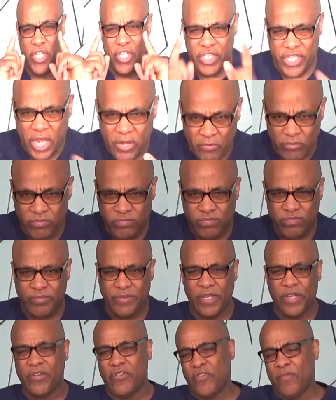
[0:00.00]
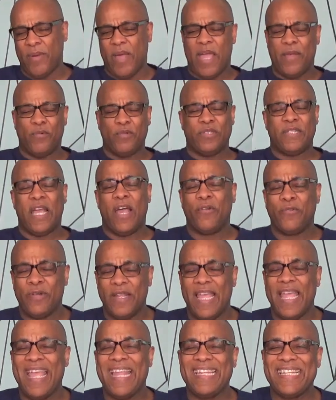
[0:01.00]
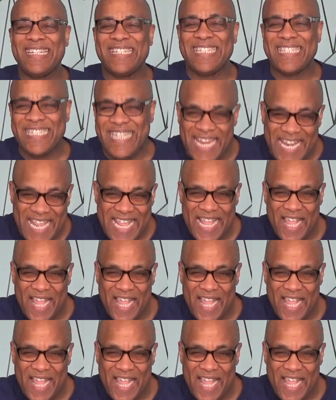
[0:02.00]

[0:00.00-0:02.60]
you to get your Bibles out and to study